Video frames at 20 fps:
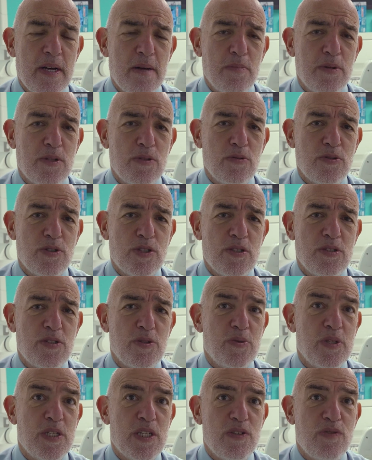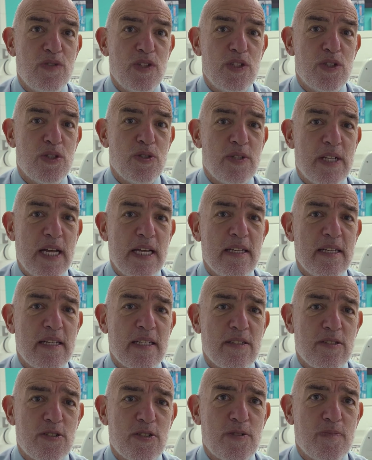but also to individual
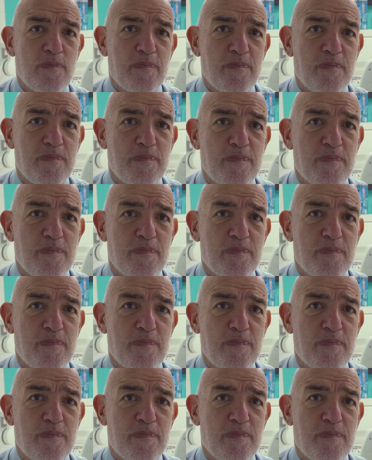athletes.